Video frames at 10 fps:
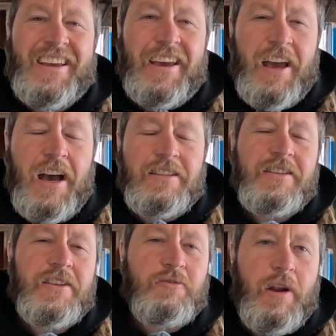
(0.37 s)
Hey guys,
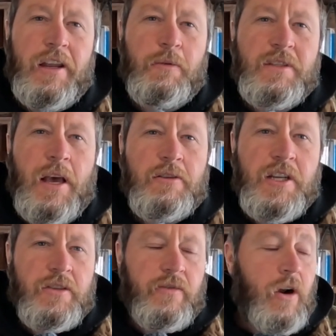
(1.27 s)
this is Randy with Saturday
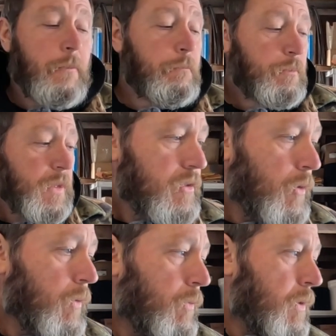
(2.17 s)
Station Farm.
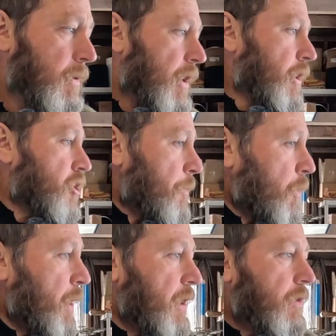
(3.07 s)
So we've been kind of chipping
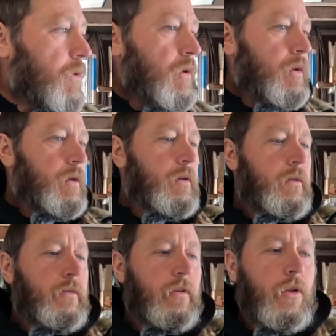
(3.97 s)
away
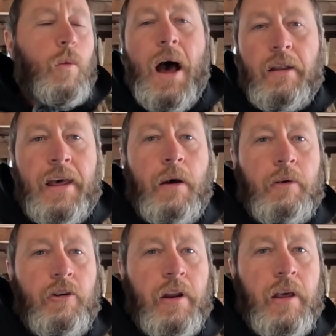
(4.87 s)
for a little while now on
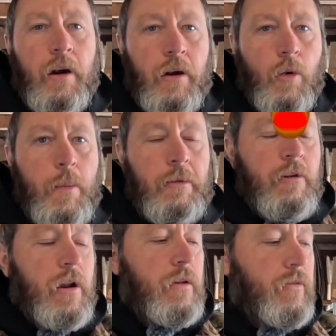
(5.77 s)
trying to get our equipment
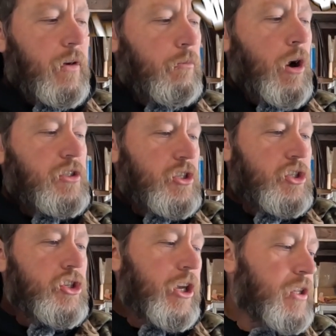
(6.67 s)
ready for
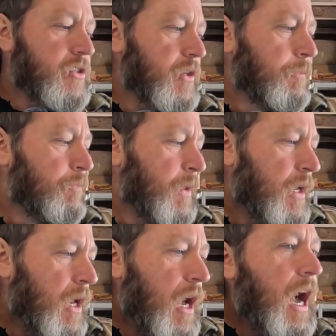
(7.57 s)
processing chickens.
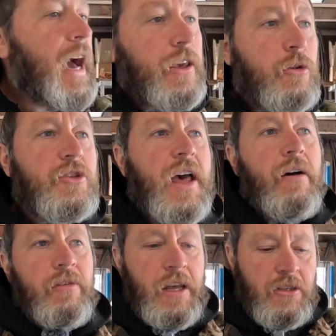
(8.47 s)
I used to
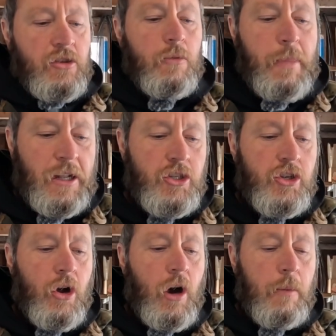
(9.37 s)
have a nice little bench
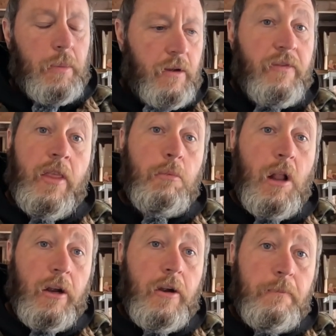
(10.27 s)
top feather
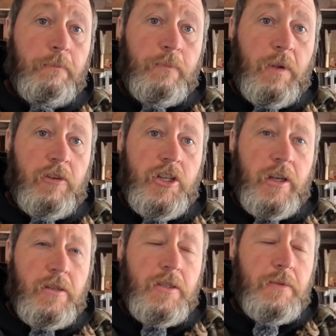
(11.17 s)
plucker for
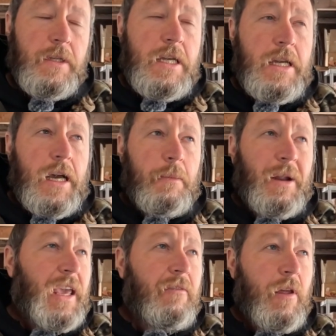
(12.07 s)
chickens, but I
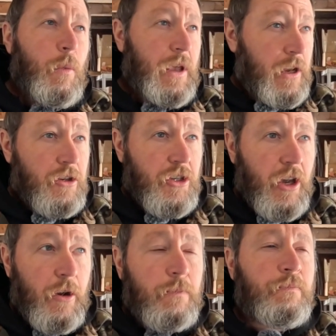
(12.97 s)
gave that away years
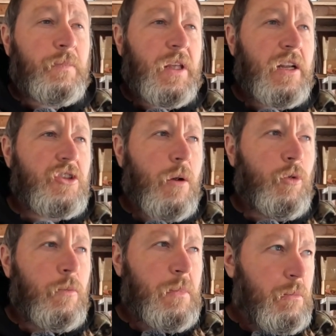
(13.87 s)
ago and I stopped
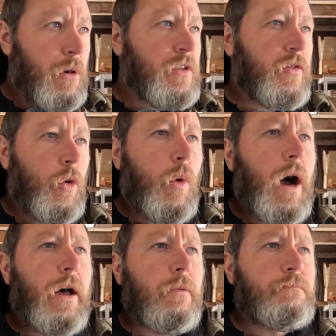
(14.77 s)
doing meat birds for a
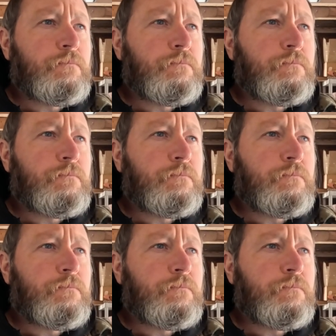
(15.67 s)
while.